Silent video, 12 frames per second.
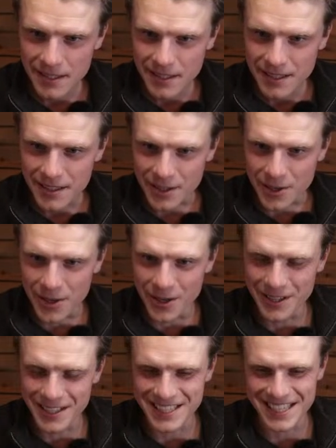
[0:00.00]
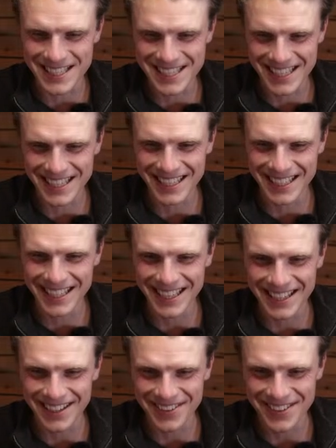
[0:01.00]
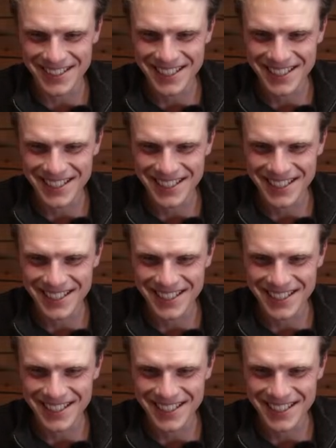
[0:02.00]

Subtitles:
The cold is insane. Yeah, that was.